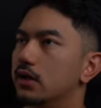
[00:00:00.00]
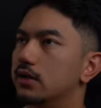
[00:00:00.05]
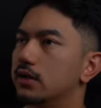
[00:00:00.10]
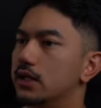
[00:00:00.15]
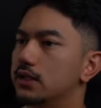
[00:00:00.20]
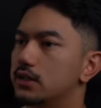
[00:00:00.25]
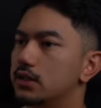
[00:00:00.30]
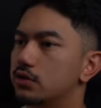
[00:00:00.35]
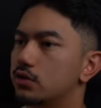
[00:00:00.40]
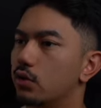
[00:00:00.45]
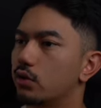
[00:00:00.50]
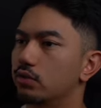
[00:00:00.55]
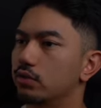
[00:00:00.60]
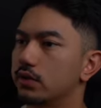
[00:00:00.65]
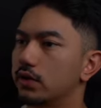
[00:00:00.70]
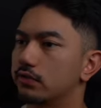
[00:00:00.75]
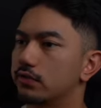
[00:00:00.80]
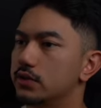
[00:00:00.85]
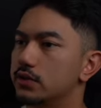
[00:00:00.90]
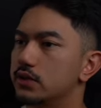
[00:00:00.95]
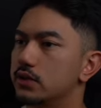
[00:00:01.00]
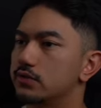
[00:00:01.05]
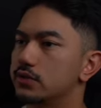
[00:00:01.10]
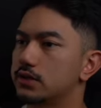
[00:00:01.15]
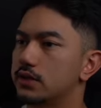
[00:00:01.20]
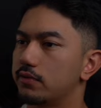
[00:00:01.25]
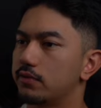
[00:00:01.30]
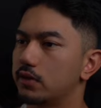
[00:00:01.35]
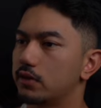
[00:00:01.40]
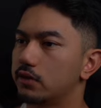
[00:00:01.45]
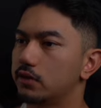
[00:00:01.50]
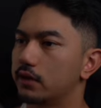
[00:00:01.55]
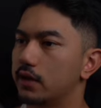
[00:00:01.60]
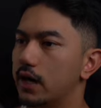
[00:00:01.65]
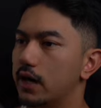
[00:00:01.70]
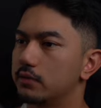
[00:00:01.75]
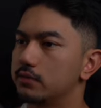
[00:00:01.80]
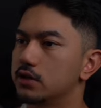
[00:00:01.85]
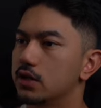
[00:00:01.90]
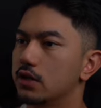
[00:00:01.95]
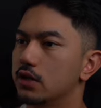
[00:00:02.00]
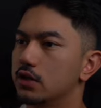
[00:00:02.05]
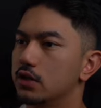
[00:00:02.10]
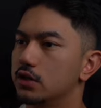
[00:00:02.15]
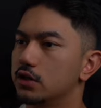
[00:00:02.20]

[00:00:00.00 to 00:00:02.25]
That's a total difference of 700 grams